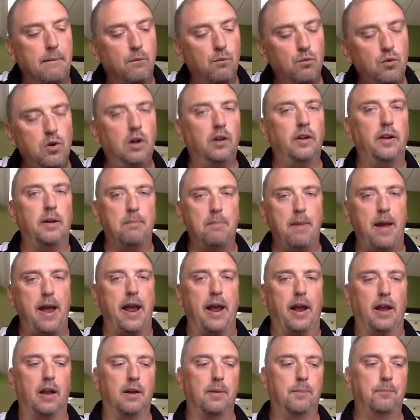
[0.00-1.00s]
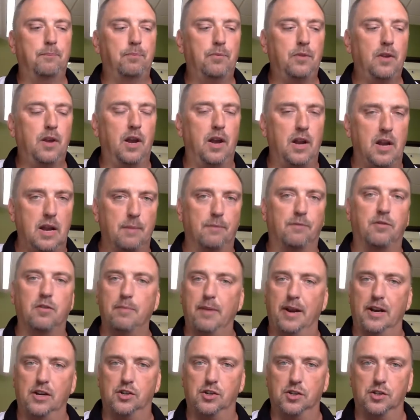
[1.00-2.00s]
really make an
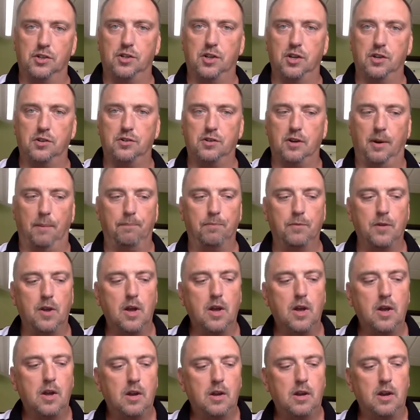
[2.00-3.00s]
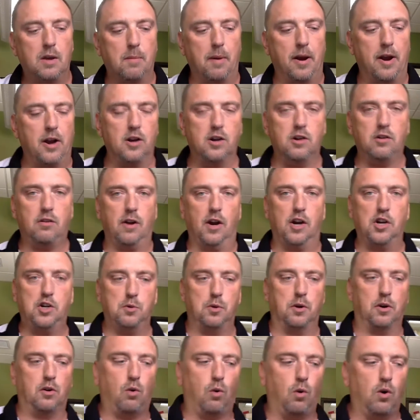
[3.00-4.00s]
information system. In my
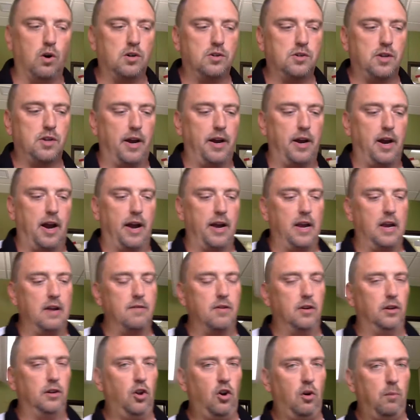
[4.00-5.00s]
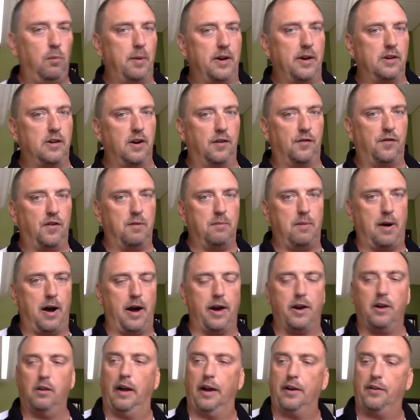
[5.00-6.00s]
undergraduate course, I give a little bit different
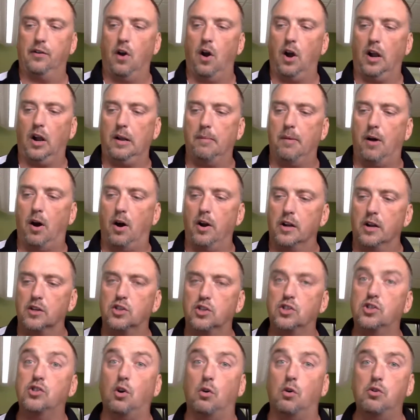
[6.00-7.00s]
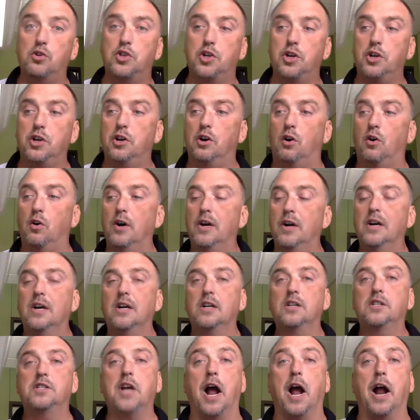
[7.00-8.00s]
model. I talk about a
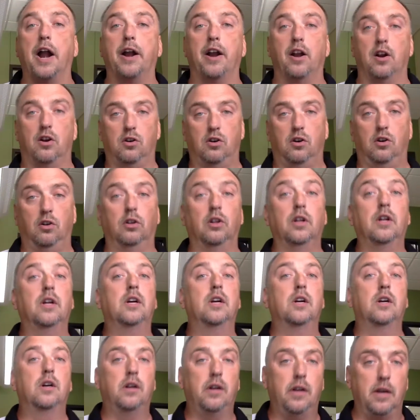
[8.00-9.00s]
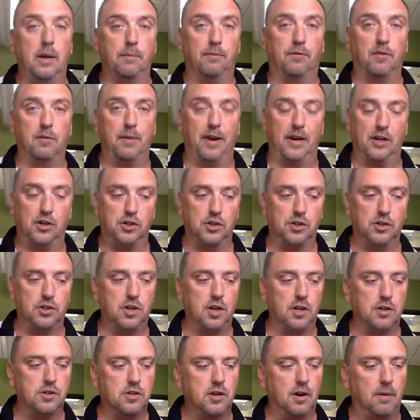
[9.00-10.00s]
socio-technical information
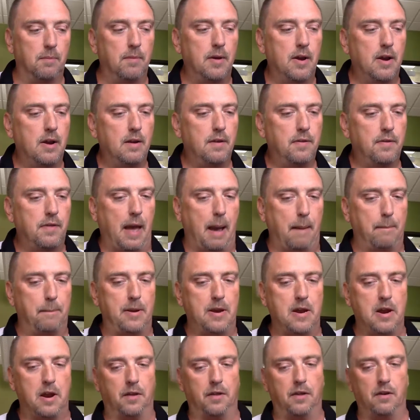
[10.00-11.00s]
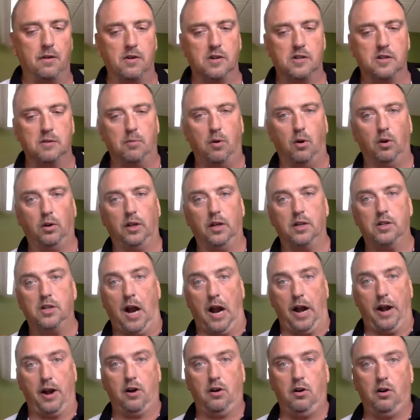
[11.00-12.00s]
system. That being, there is both a
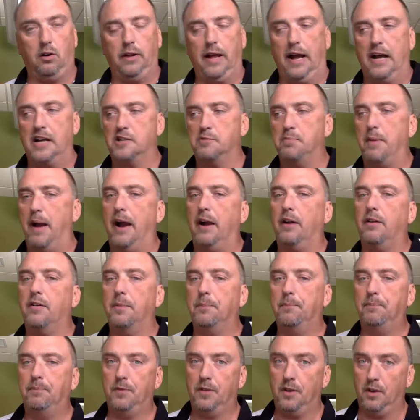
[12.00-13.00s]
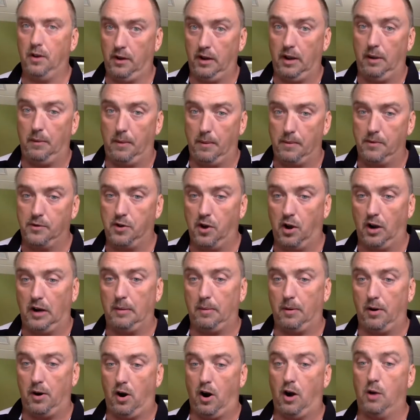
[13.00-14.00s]
technical aspect. Again, we would
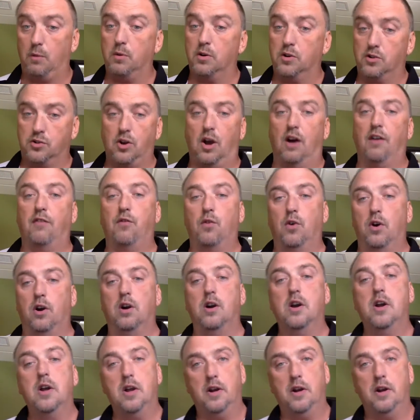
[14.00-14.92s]
talk about hardware, software,